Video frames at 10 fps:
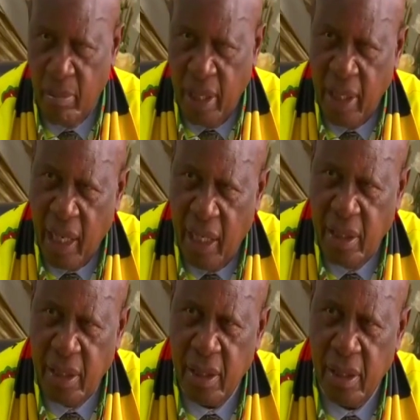
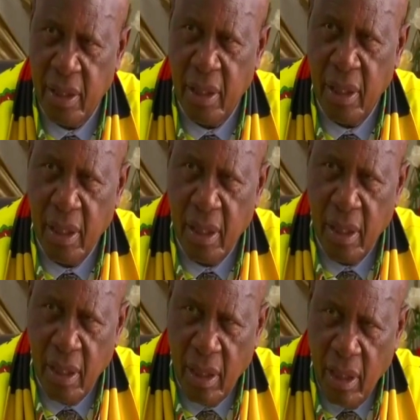Manicaland.
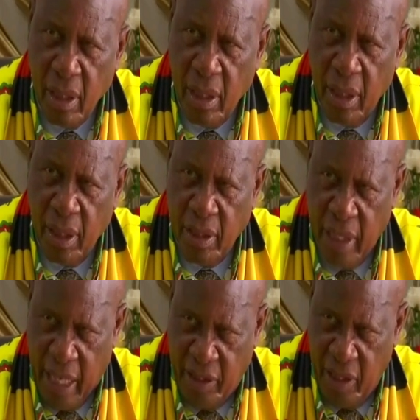
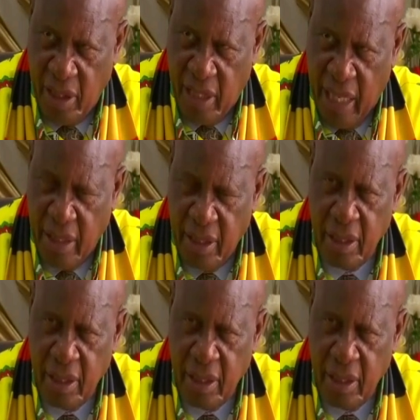He addressed that.